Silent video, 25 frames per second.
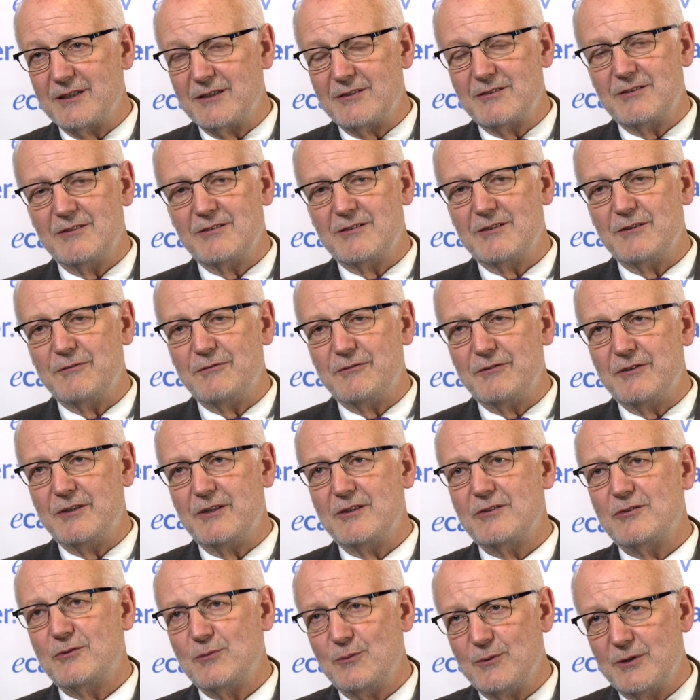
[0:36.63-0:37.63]
This is the
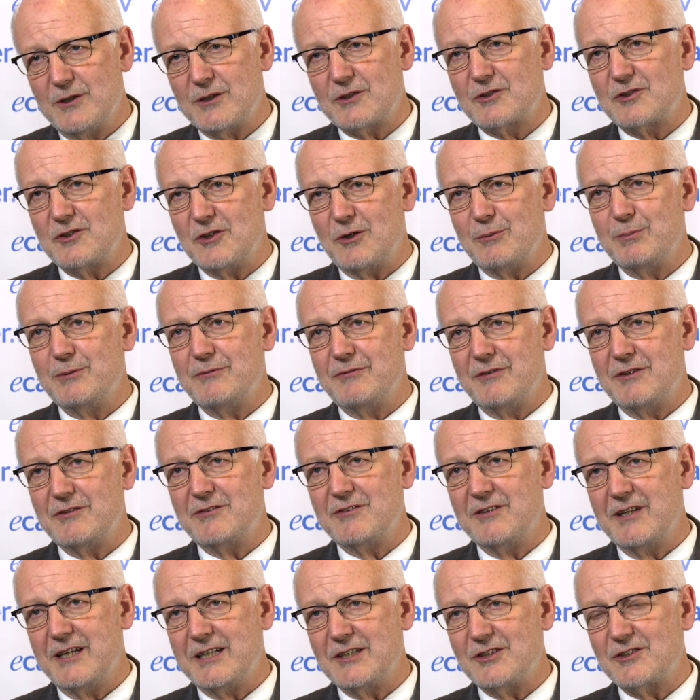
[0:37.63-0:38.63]
first workshop of
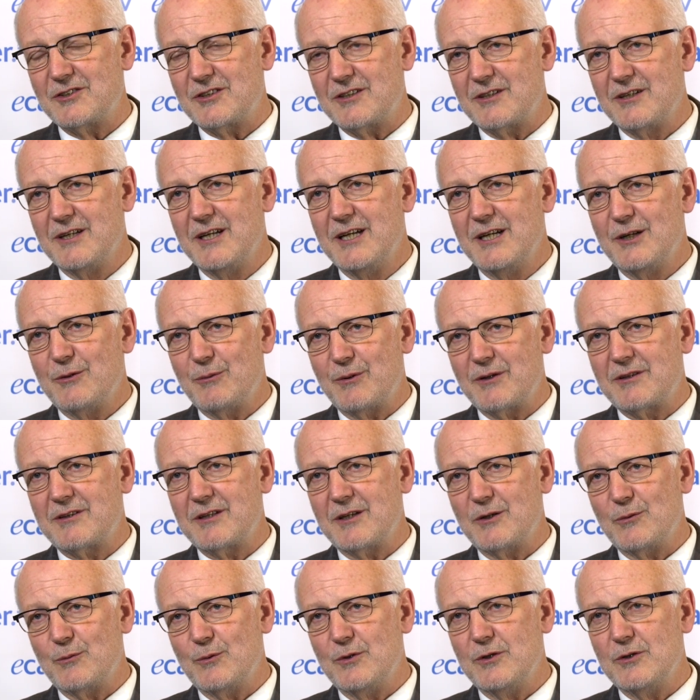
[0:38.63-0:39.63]
this nature, we
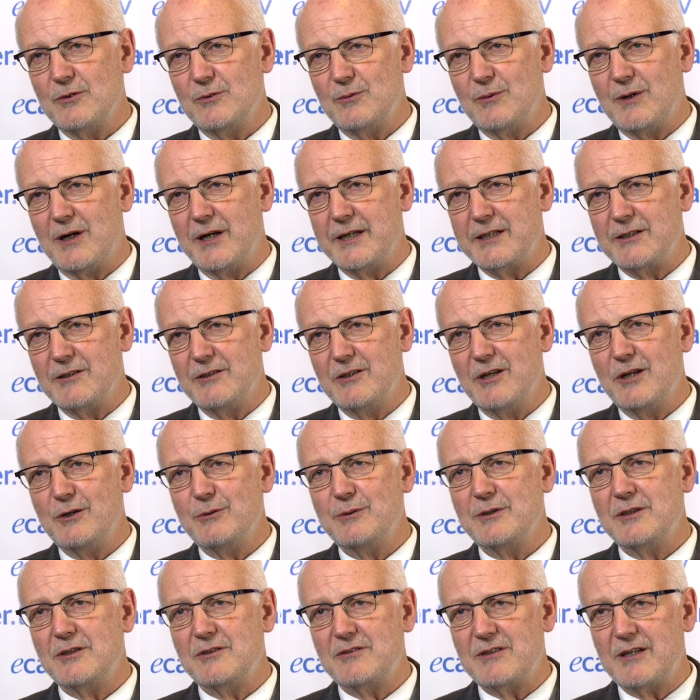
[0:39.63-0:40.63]
think, worldwide. No
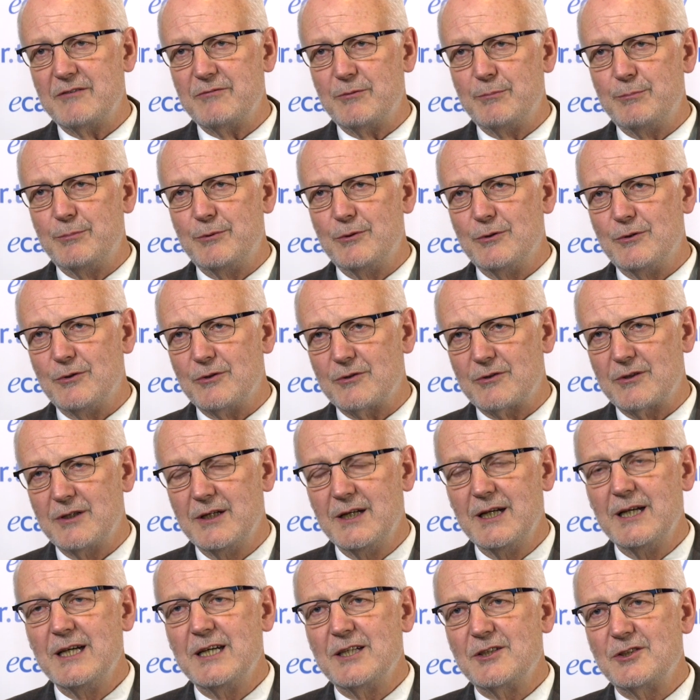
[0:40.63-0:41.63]
one has ever brought
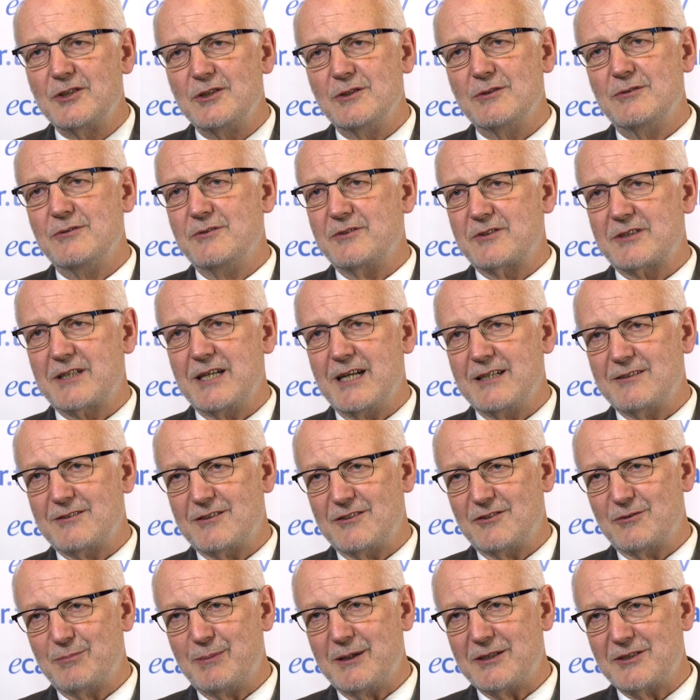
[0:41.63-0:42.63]
children's
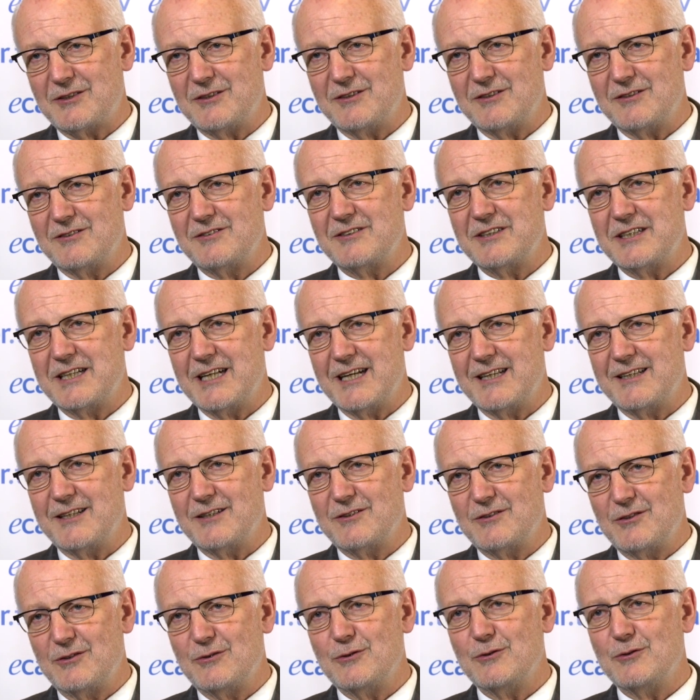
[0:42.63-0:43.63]
cancer specialists
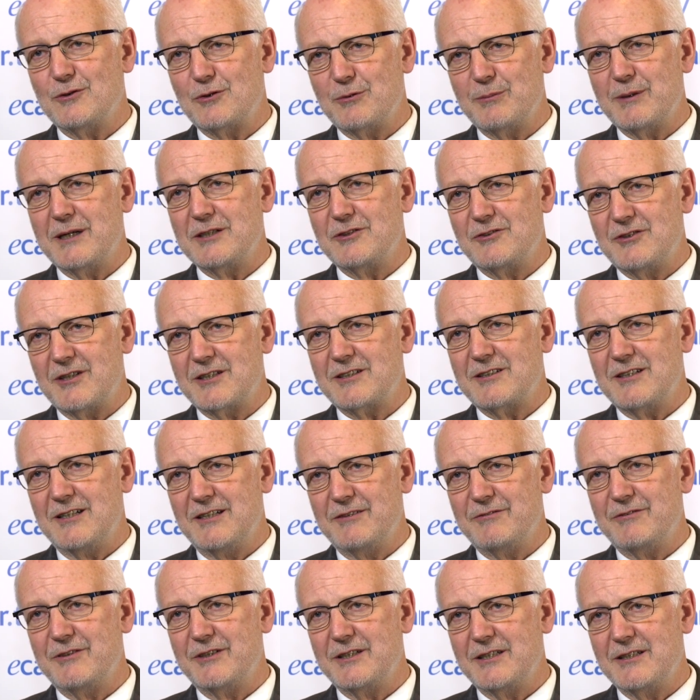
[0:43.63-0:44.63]
together to talk about drug
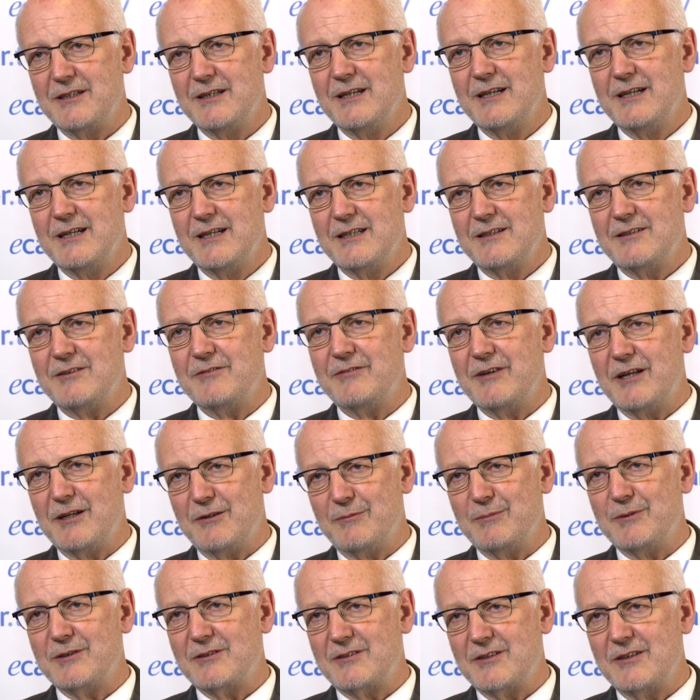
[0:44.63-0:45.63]
delivery
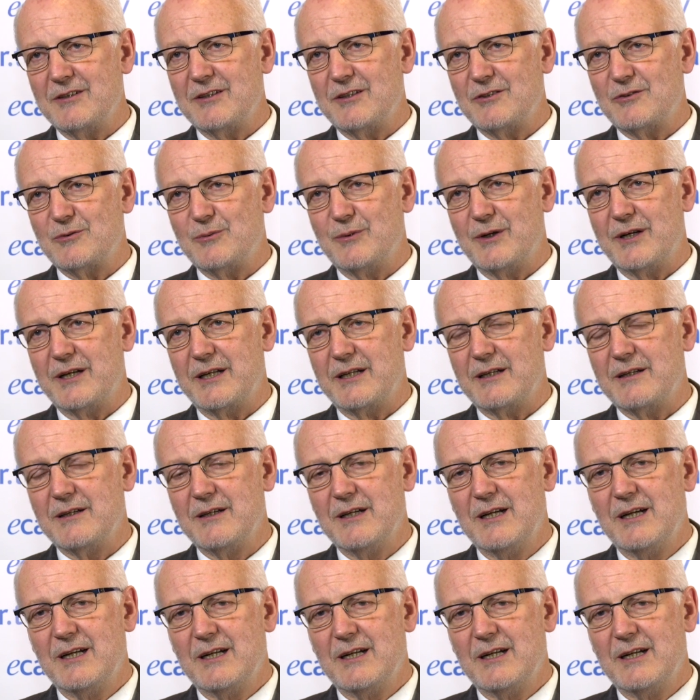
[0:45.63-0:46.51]
development in this way.